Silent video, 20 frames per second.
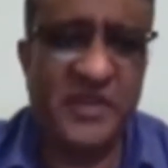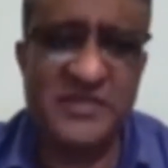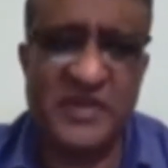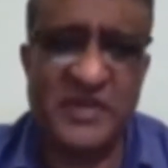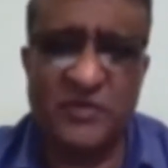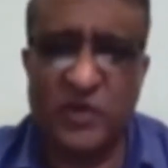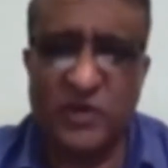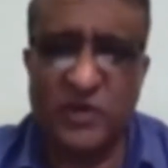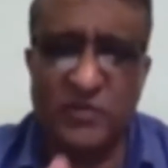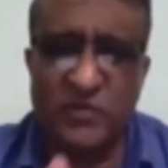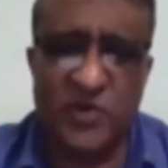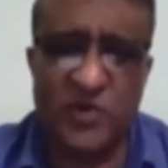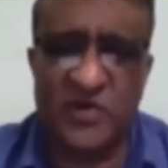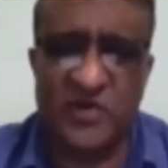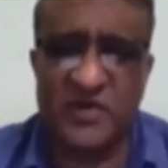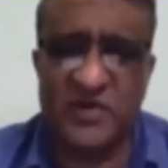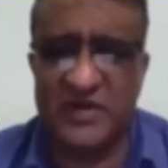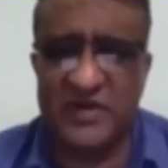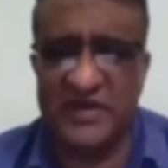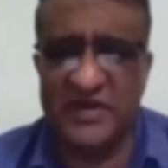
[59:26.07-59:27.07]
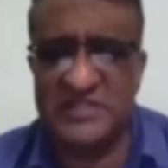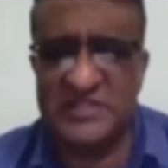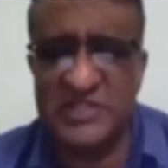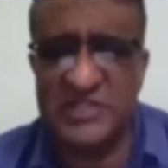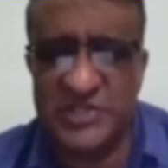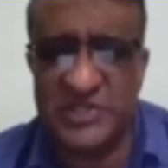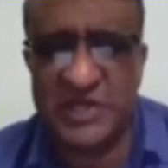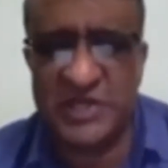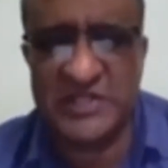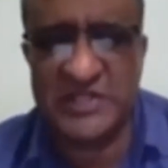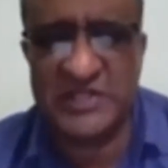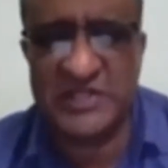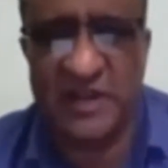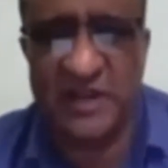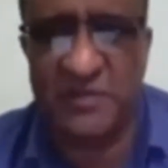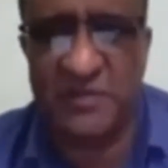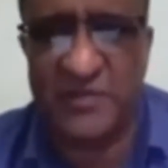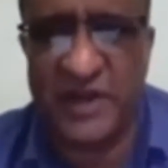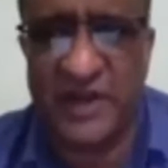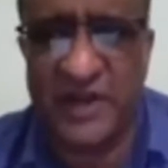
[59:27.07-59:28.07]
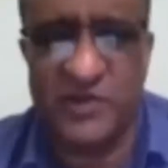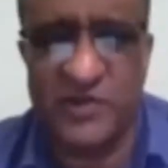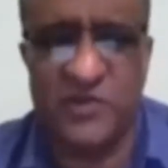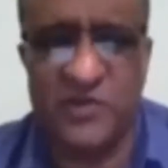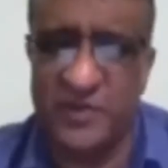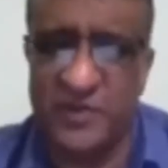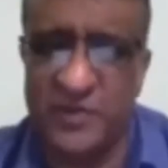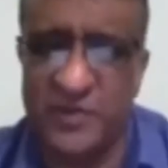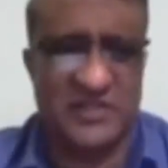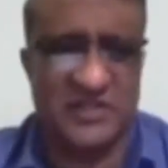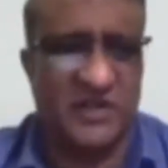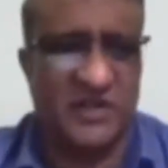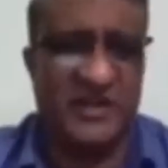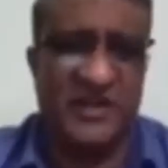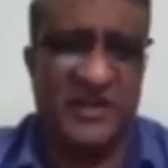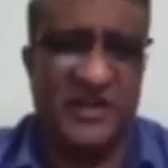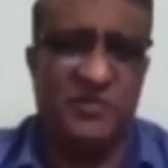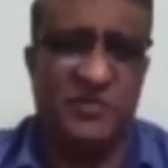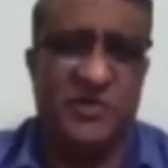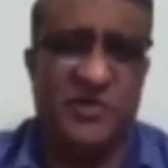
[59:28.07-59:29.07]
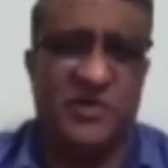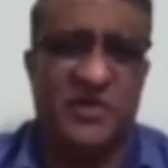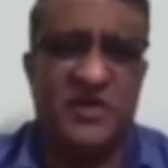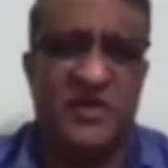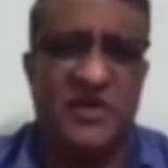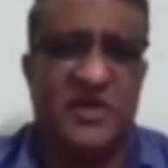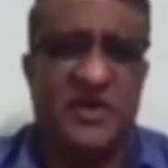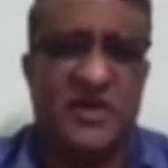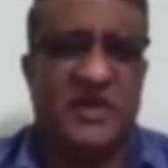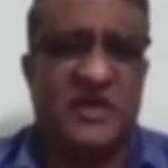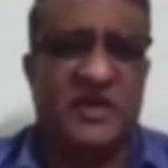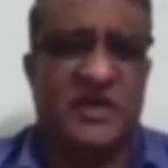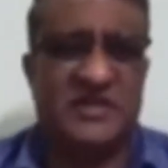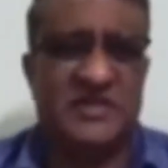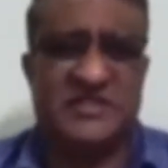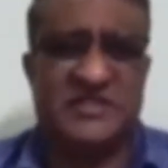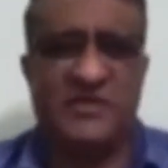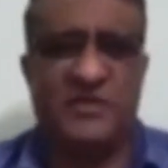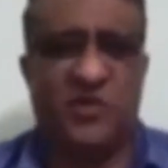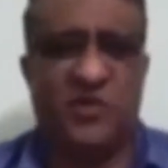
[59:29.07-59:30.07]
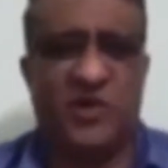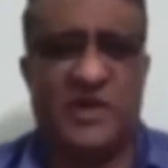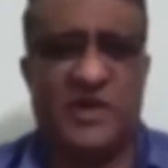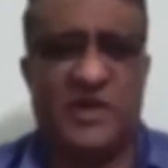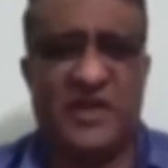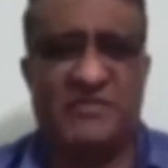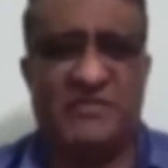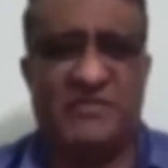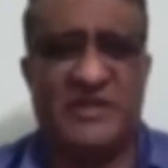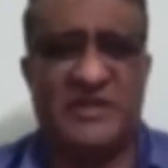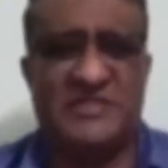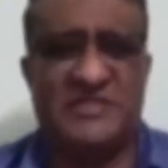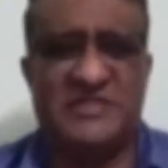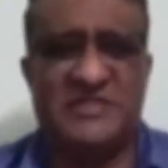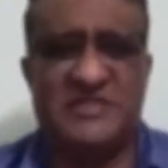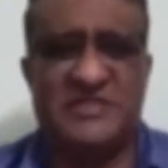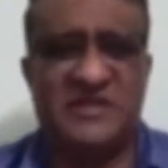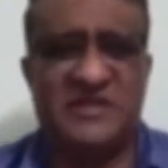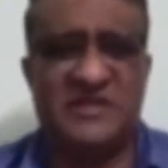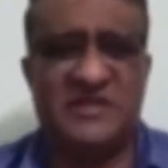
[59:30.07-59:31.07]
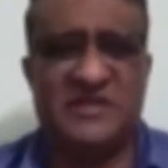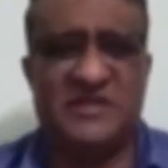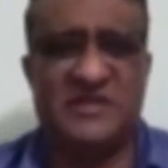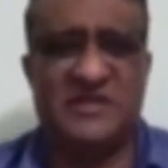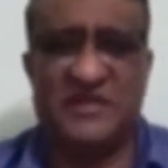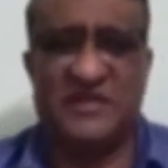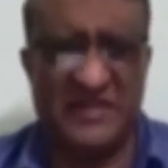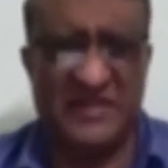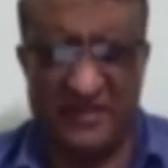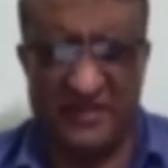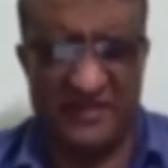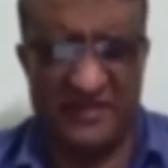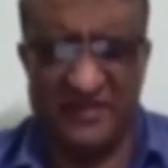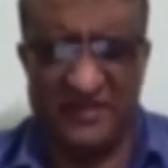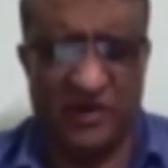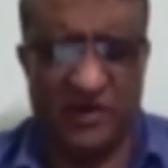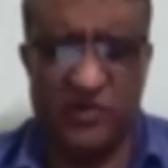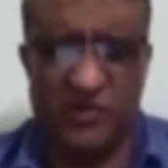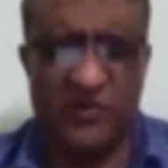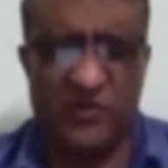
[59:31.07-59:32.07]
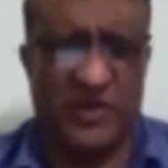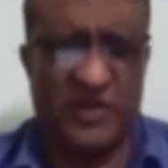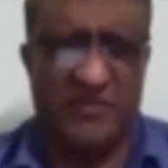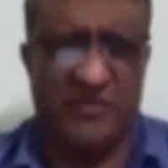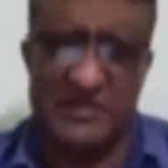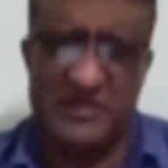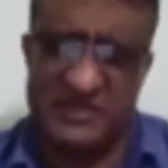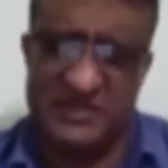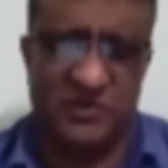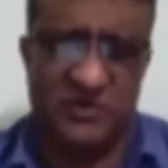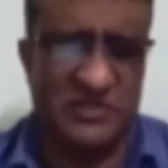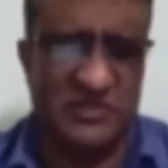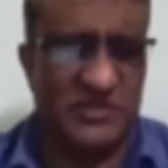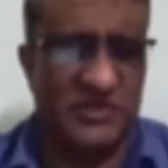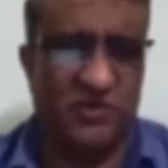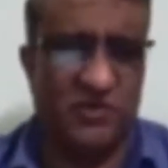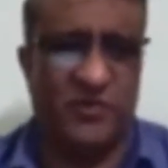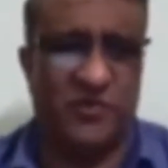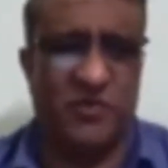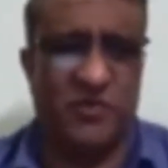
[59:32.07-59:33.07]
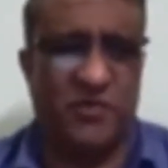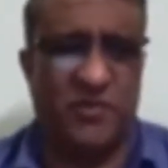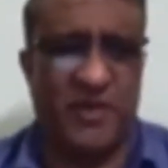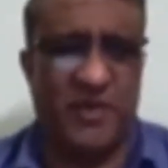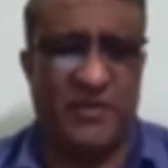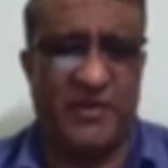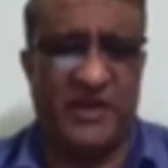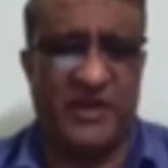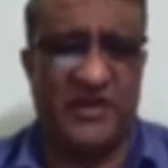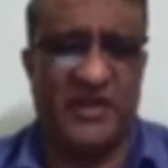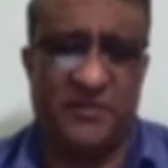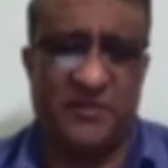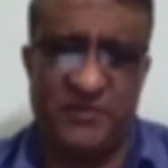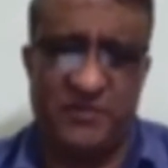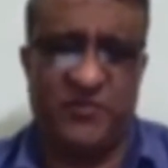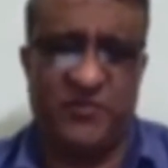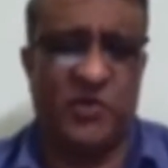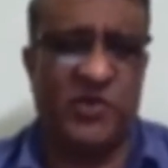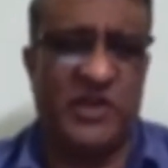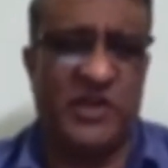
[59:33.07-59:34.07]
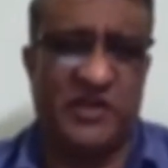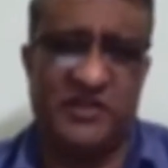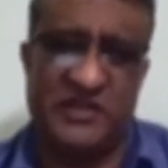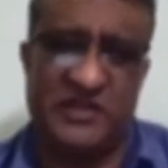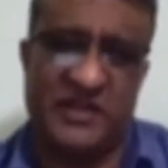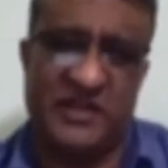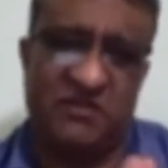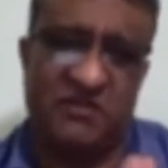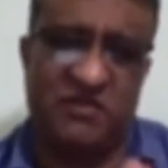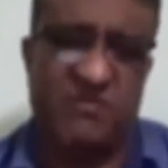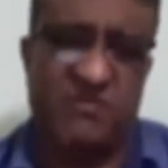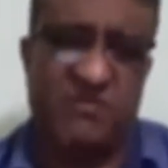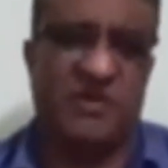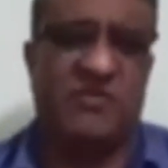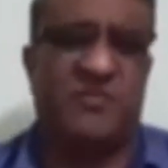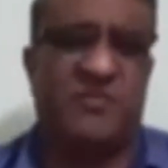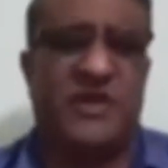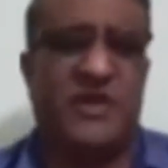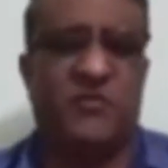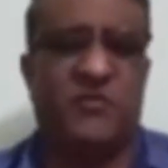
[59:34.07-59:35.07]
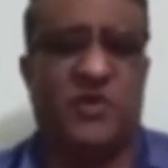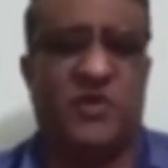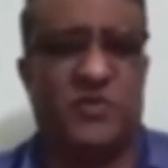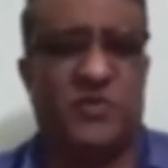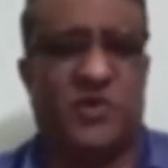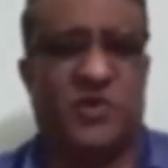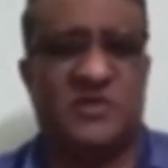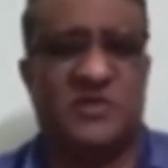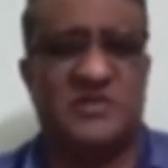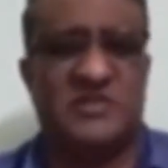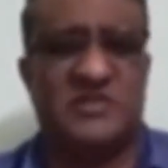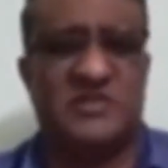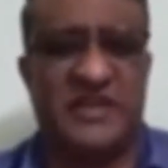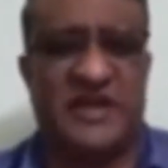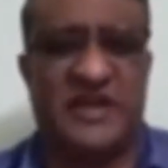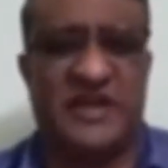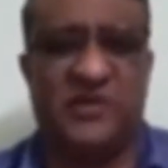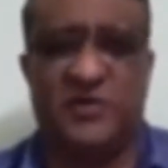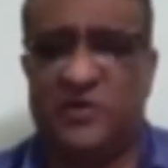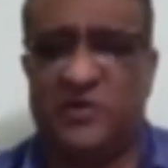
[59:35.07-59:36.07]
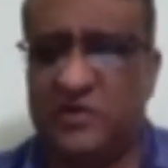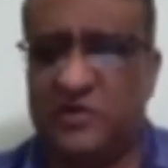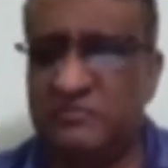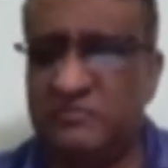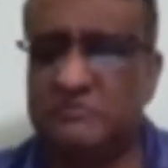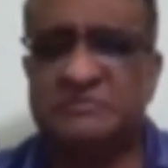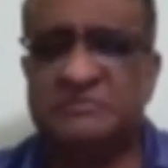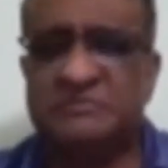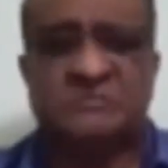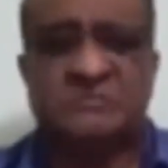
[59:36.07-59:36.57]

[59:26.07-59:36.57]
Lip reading: sir, one more situation I'll bring to you, because already you know CO attainments, that is how to frame the CO, PO mapping and all. Before going to the curriculum, I will bring one more scenario.